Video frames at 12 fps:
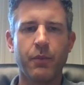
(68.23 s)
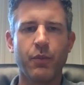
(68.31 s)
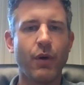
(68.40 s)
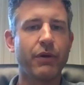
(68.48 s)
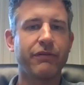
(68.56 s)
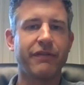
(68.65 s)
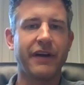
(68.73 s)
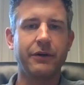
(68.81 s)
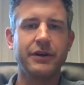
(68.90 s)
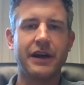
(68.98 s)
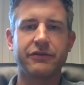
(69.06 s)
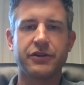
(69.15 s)
What we found
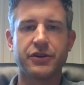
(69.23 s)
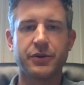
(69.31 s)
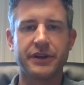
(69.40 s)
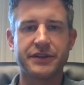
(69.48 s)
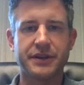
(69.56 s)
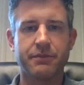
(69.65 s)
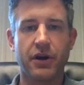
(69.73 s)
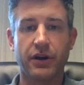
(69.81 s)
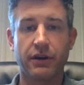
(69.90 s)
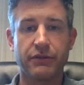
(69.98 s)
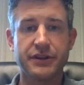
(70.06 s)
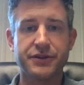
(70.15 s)
after doing some
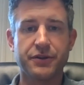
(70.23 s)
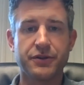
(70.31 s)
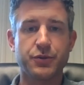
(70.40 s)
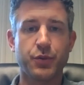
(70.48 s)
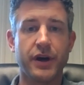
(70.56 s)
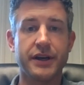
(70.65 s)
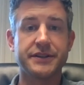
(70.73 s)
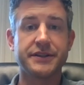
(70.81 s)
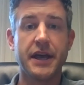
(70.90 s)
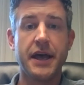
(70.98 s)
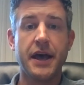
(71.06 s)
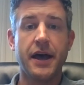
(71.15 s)
market research was
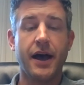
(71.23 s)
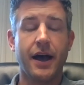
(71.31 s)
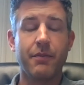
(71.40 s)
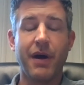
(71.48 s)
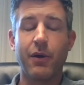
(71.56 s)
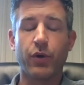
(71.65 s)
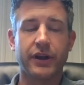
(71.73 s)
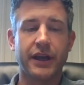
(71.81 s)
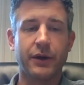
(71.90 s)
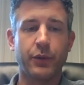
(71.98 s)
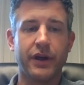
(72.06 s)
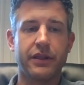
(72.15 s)
by
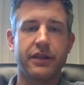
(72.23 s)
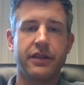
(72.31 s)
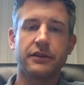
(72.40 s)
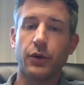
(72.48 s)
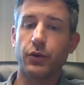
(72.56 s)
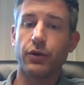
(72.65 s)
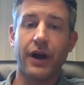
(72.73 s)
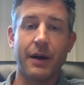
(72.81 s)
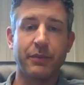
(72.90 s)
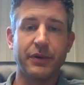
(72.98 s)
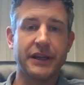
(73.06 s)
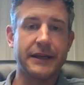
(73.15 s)
working with local
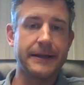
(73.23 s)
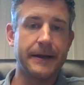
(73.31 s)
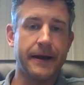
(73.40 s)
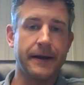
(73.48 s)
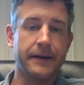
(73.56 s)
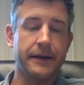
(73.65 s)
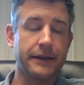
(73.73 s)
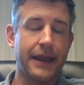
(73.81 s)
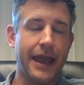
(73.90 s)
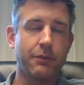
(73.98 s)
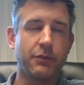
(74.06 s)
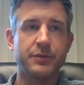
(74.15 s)
company in
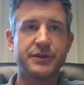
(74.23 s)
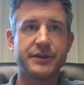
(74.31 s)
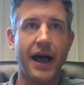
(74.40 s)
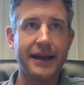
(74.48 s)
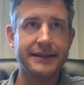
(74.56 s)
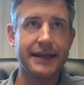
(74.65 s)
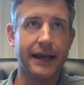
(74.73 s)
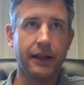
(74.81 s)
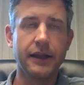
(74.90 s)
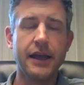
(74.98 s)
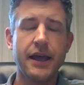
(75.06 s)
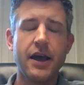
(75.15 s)
Kamloops, iTel,
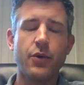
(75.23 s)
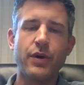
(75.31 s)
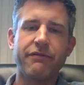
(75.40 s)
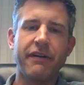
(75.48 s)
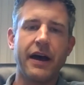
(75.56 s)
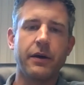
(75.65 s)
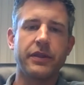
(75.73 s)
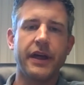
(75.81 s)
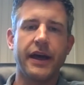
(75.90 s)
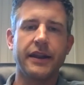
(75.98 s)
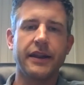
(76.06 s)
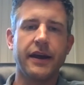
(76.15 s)
we found that